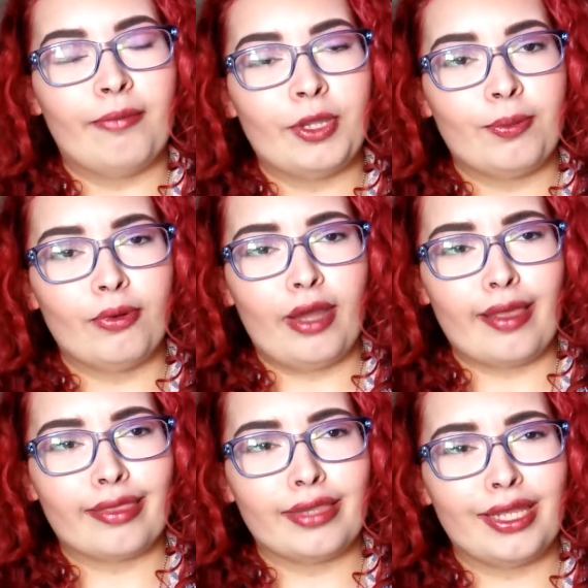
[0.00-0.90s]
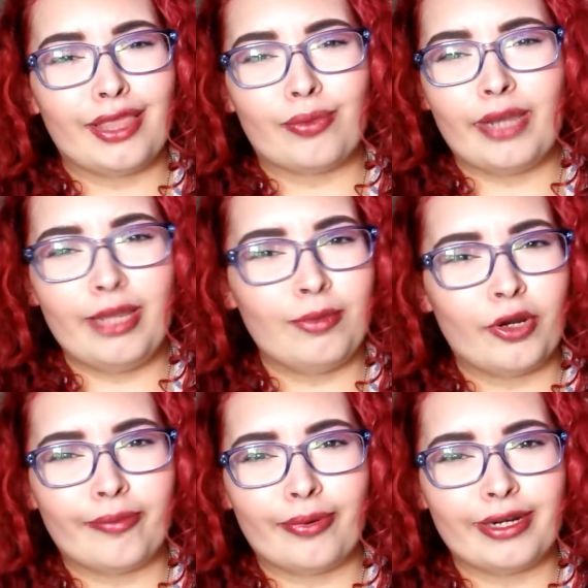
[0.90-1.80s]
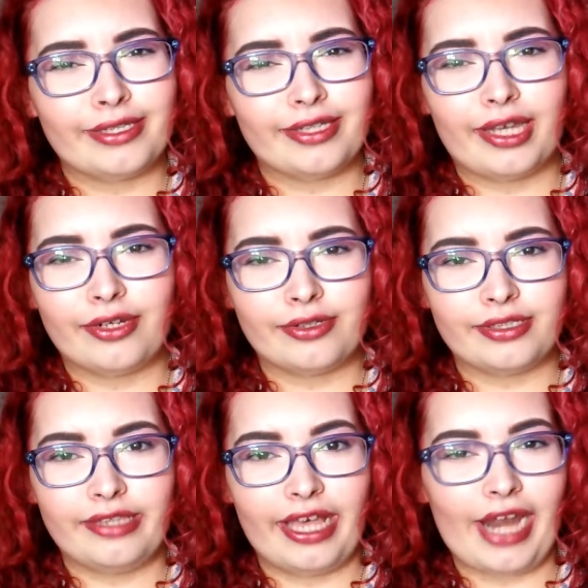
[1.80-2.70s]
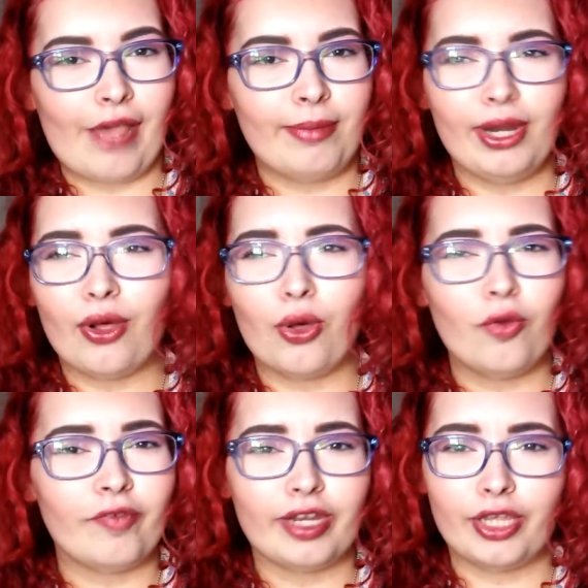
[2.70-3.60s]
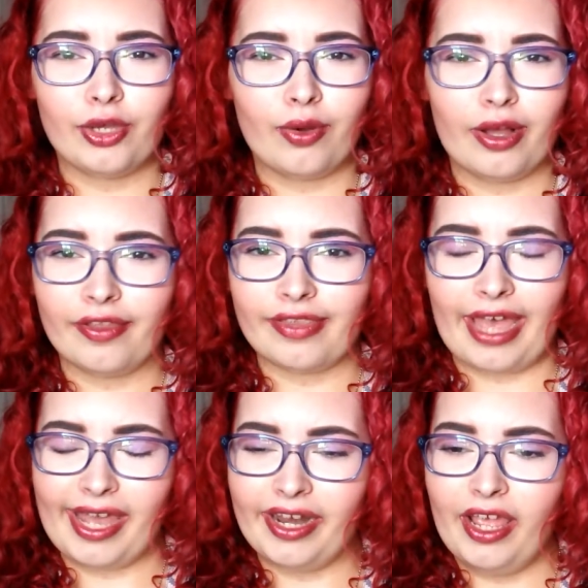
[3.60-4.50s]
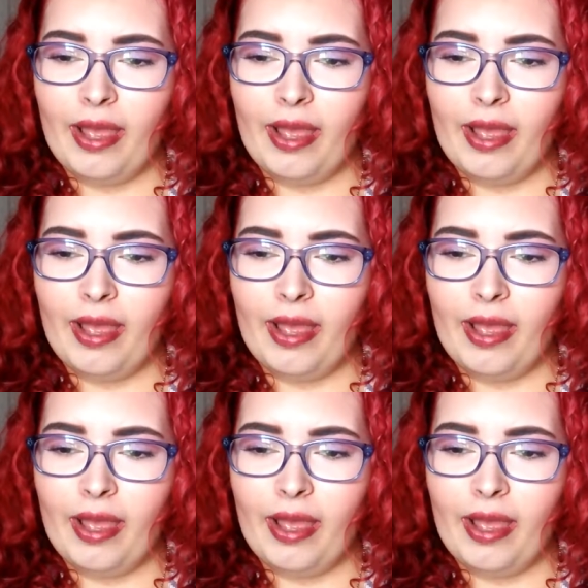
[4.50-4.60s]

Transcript: Your porosity is way more important to understand. I made a whole video on that,